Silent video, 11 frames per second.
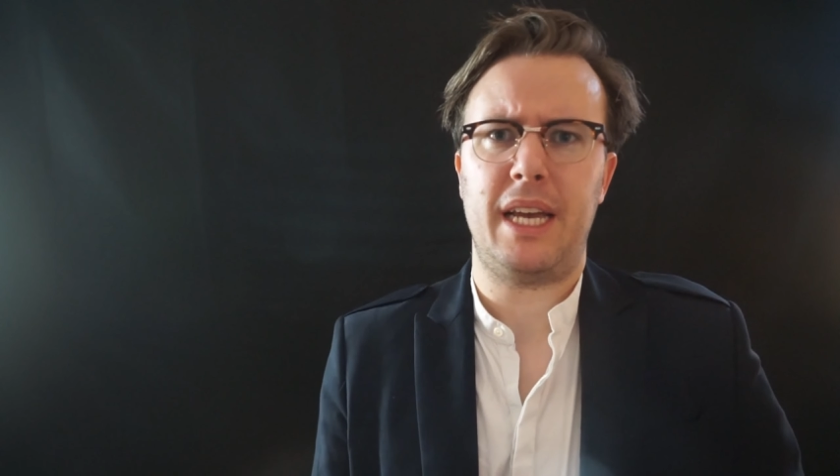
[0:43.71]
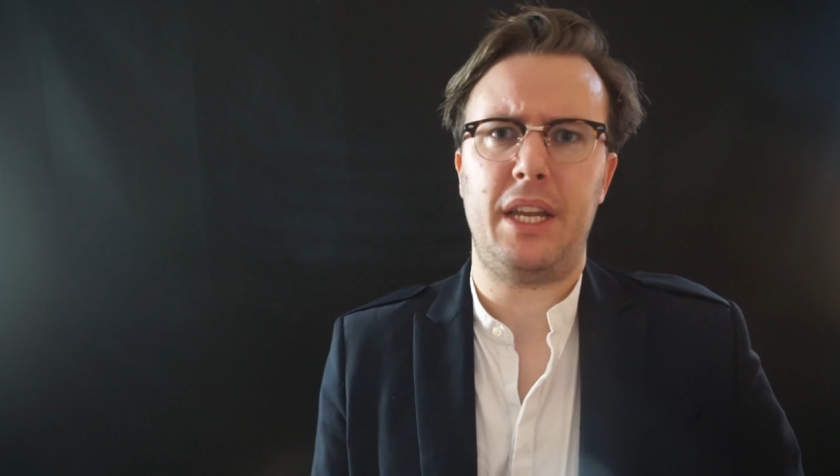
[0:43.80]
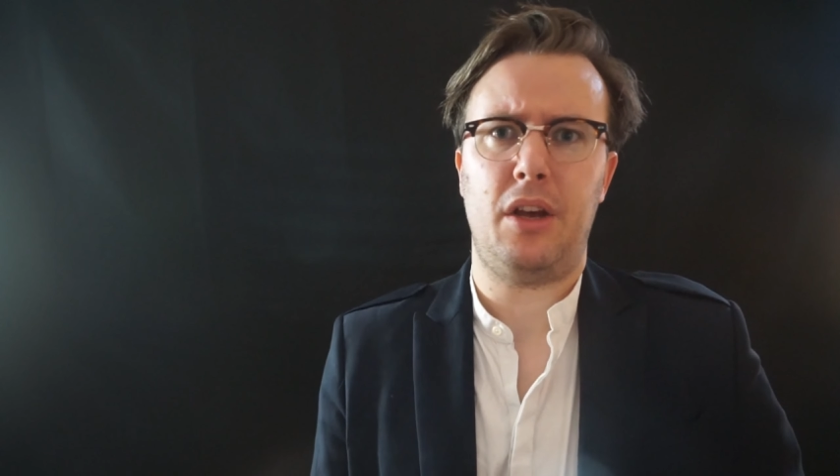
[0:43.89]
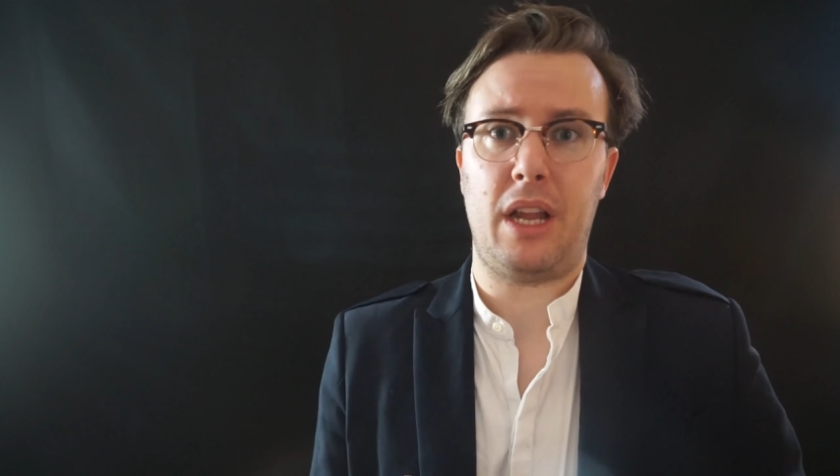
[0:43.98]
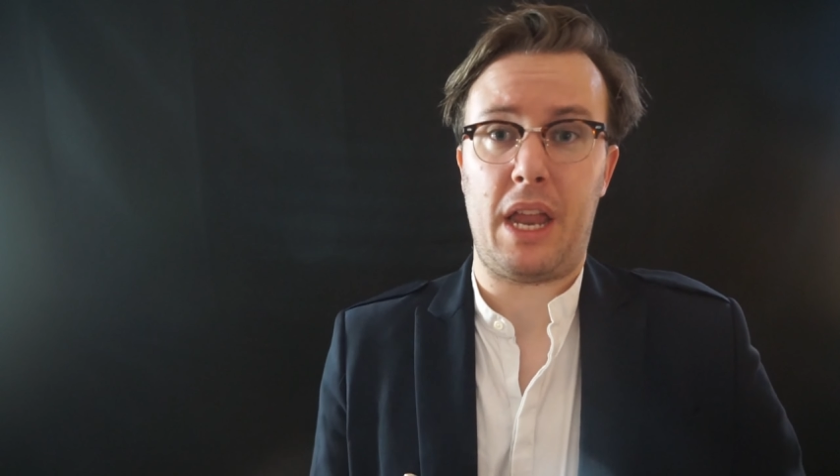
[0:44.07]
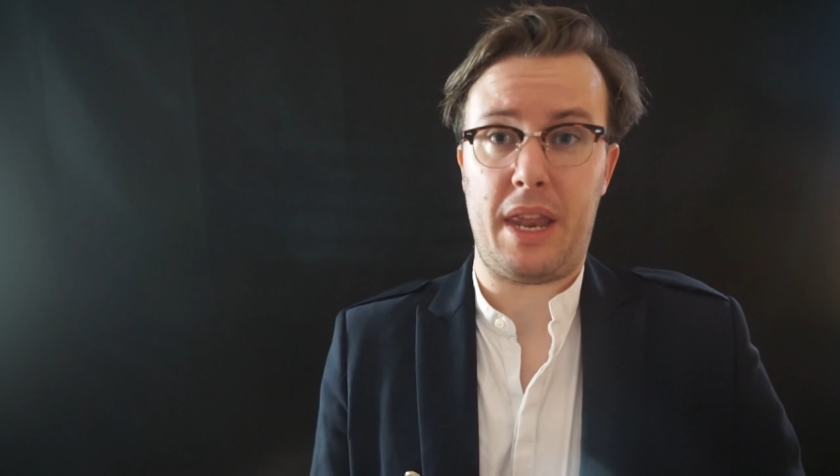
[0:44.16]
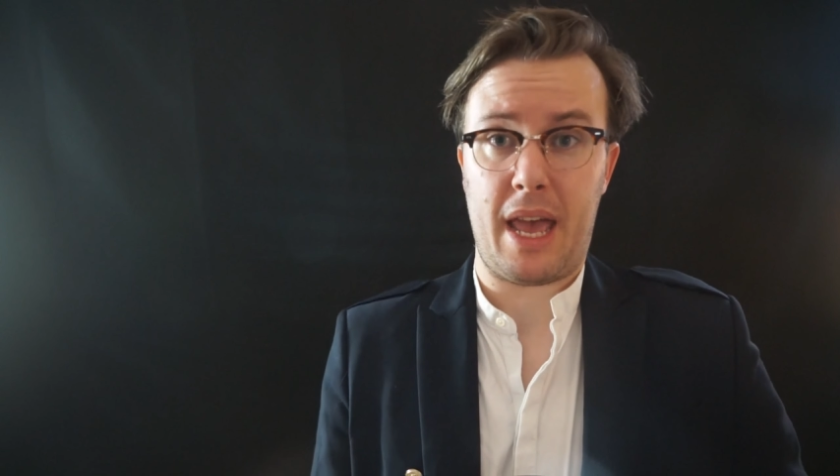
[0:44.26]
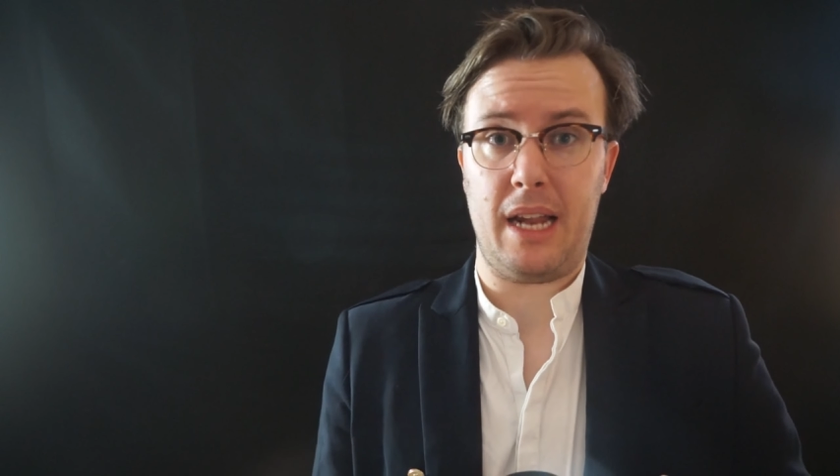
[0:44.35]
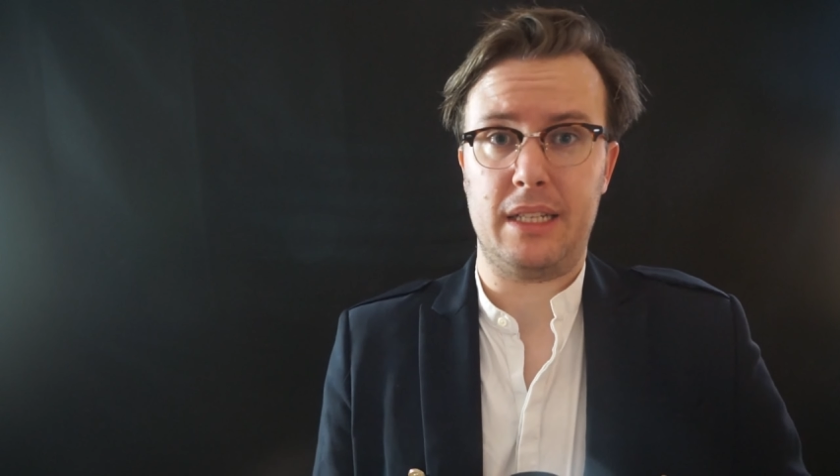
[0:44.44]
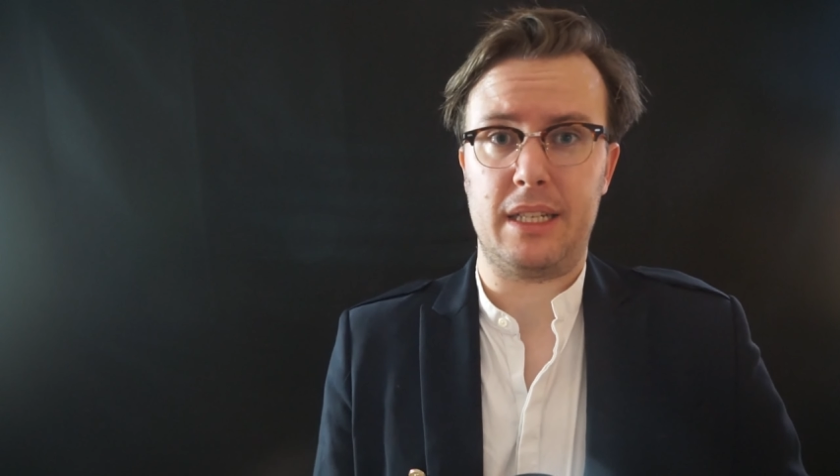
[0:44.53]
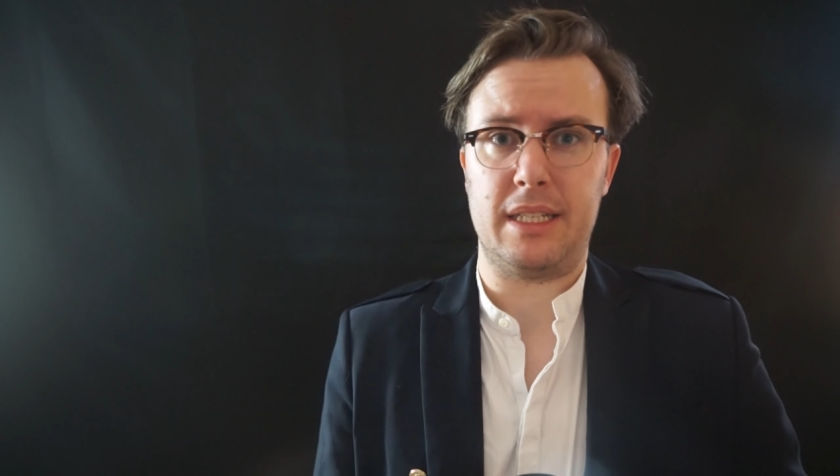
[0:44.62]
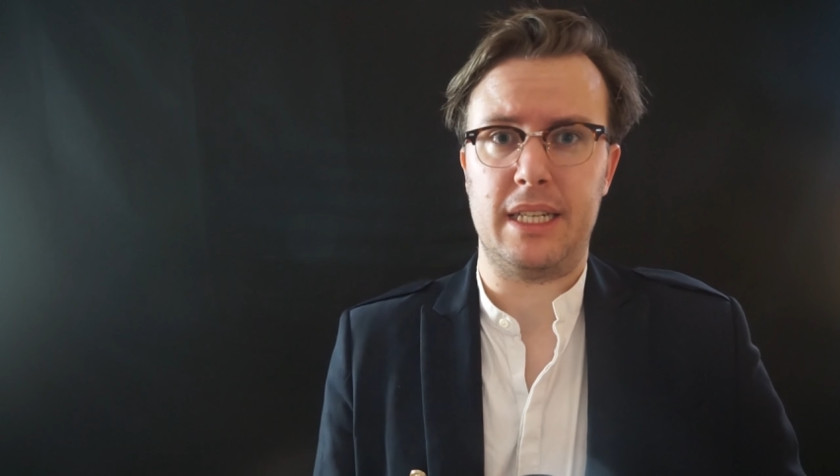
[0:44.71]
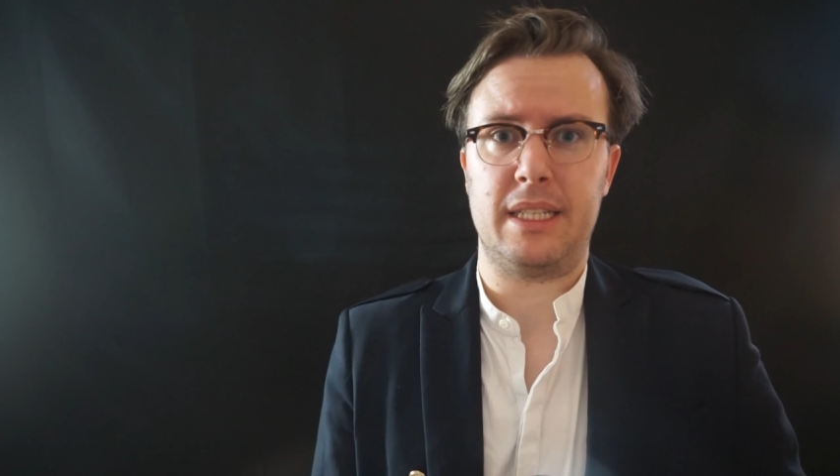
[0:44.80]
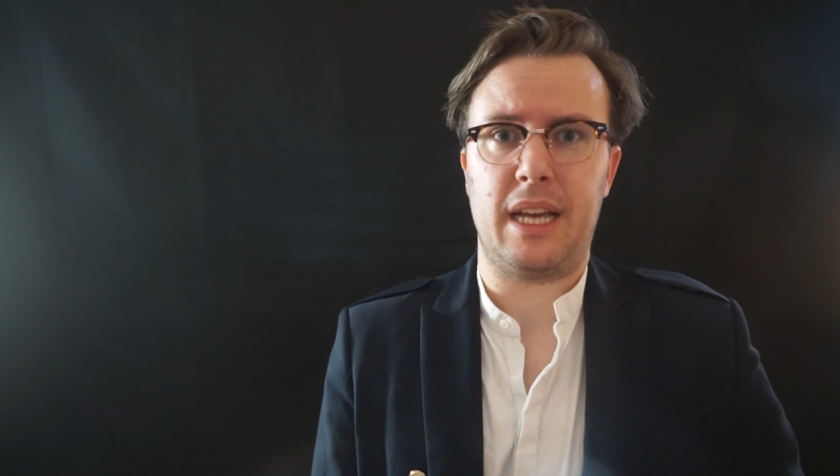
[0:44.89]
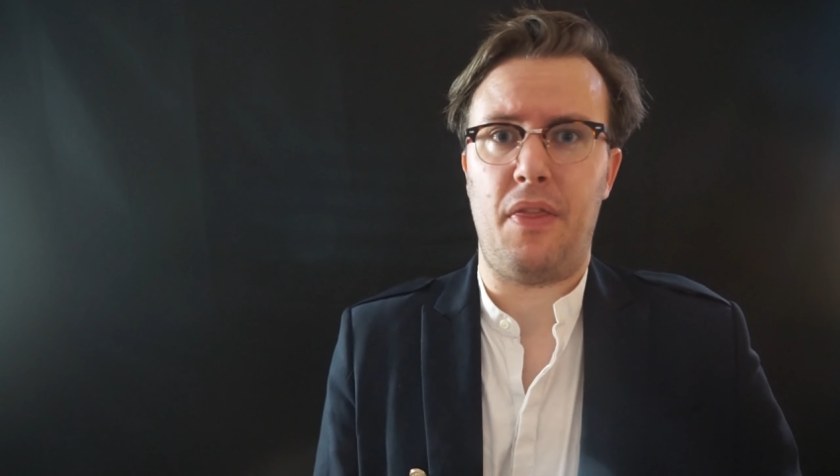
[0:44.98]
technical analysis is